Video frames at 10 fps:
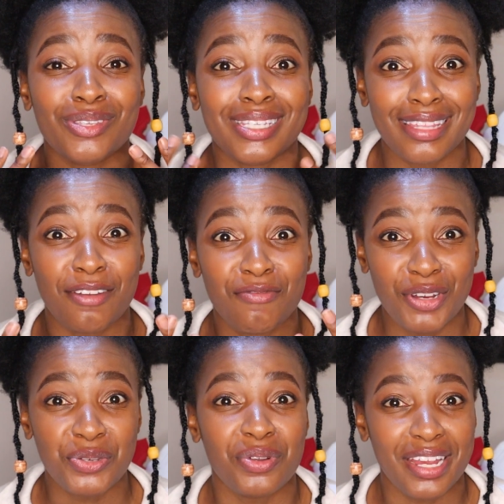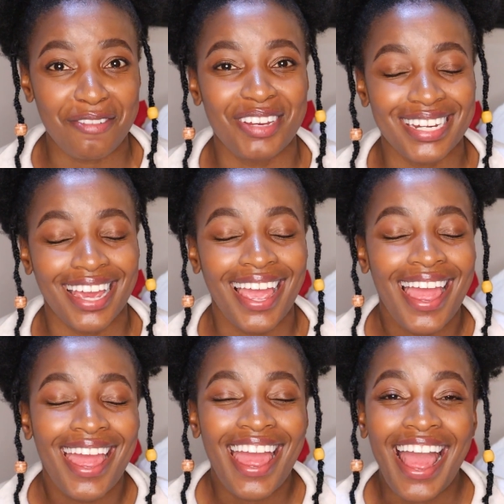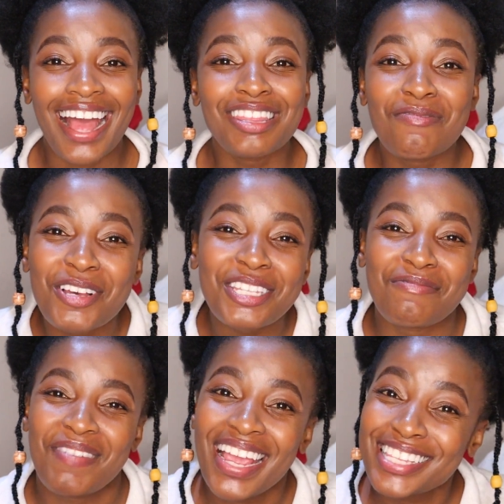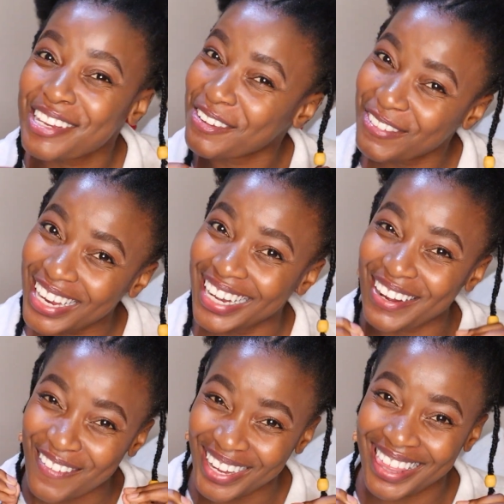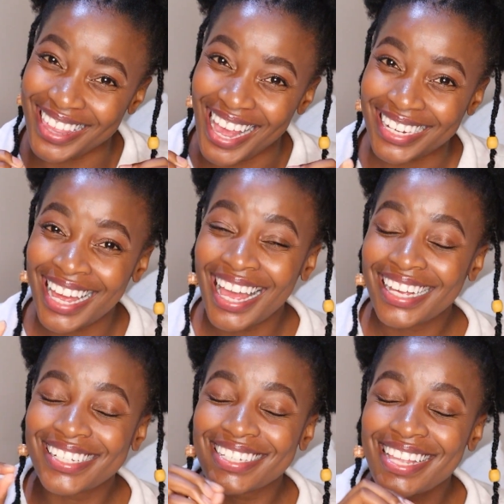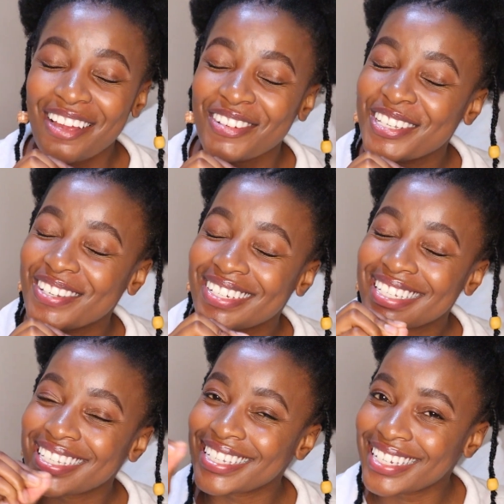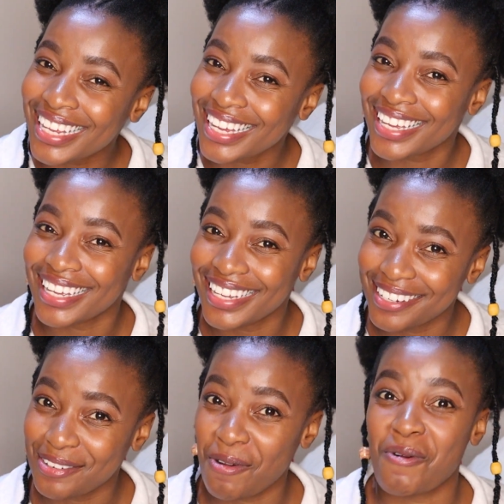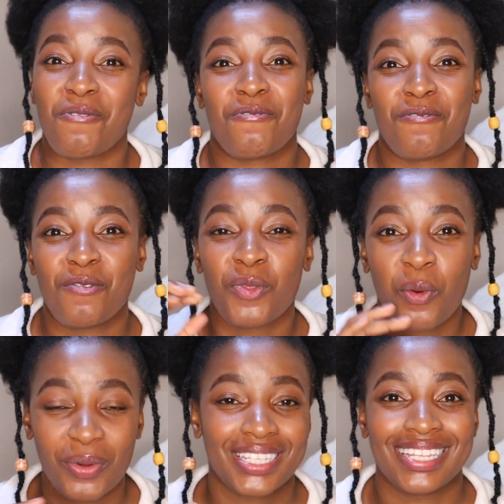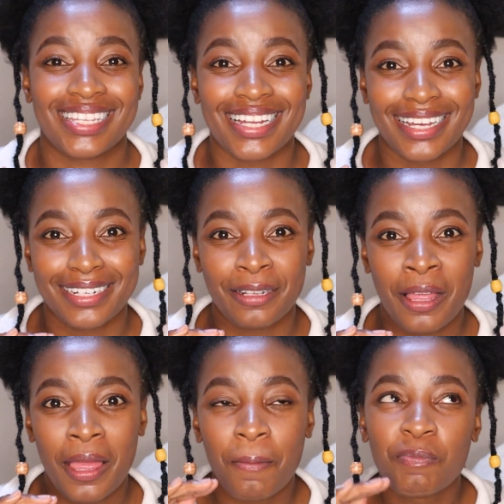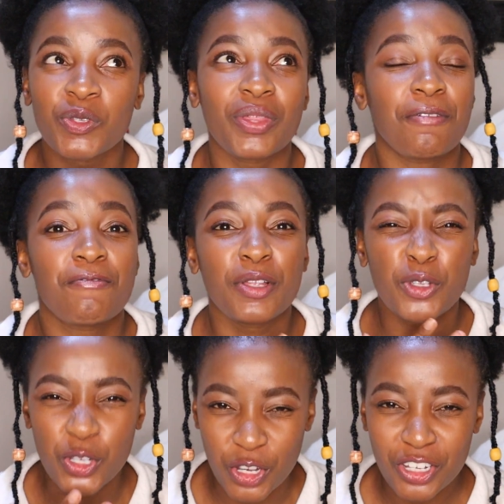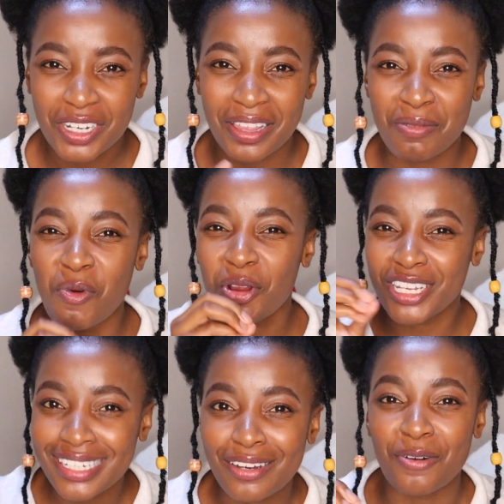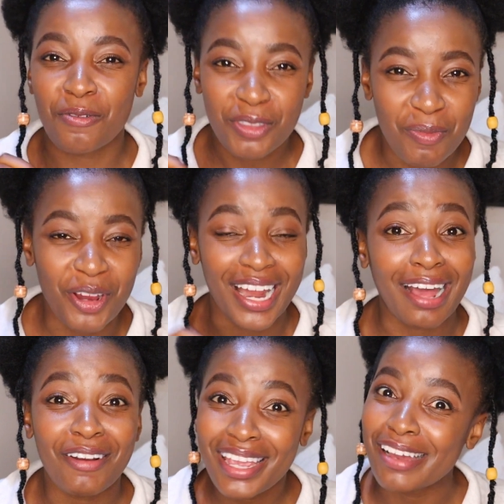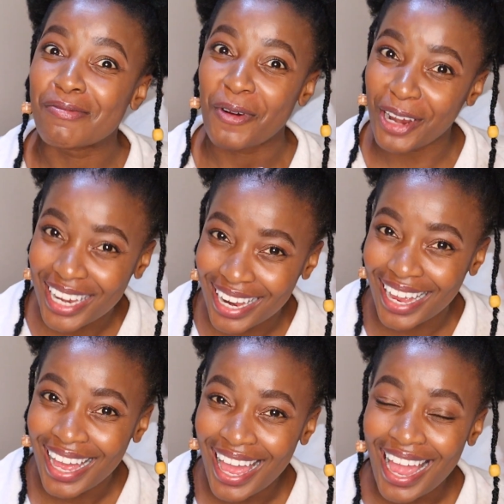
to see that visually every day. And the most amazing feeling with that is just having to tick it off once it's done. So that feels good, and the more you tick off, the more you're like, okay, I'm working,